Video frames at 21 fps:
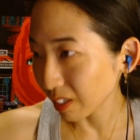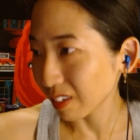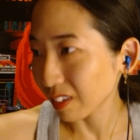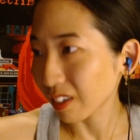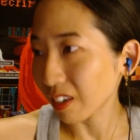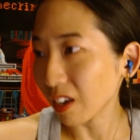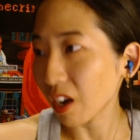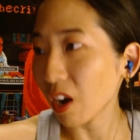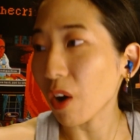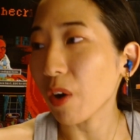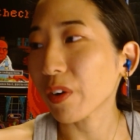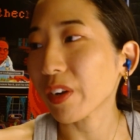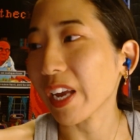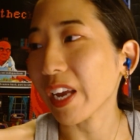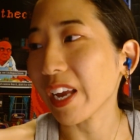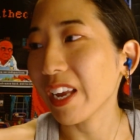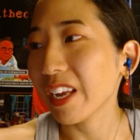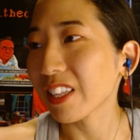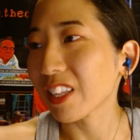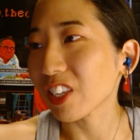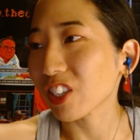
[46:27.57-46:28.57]
Oh, okay.
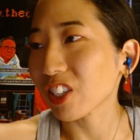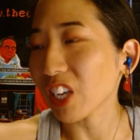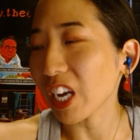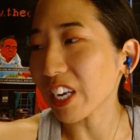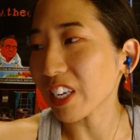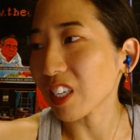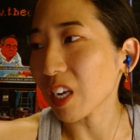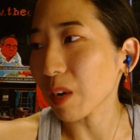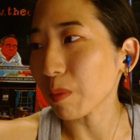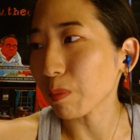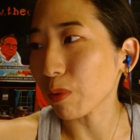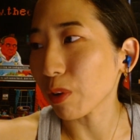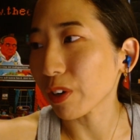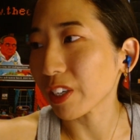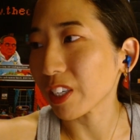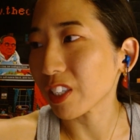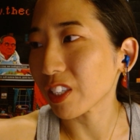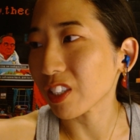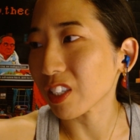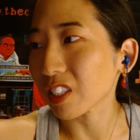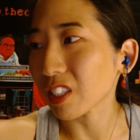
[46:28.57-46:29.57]
The chat is not broken.
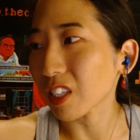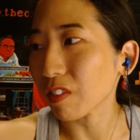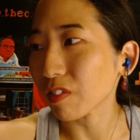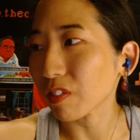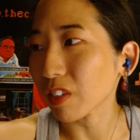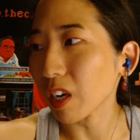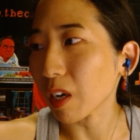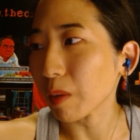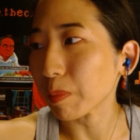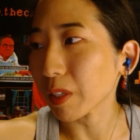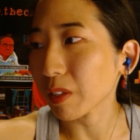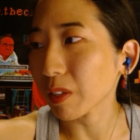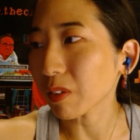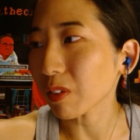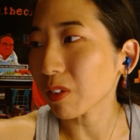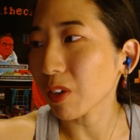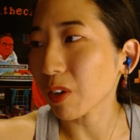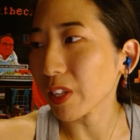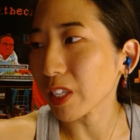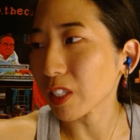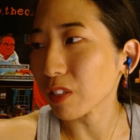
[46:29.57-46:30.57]
It's just off topic. Oh
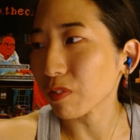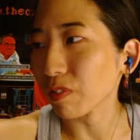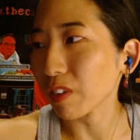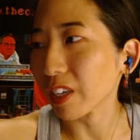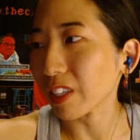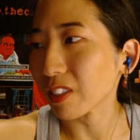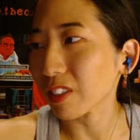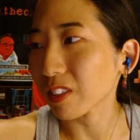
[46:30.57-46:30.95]
no, that's fine.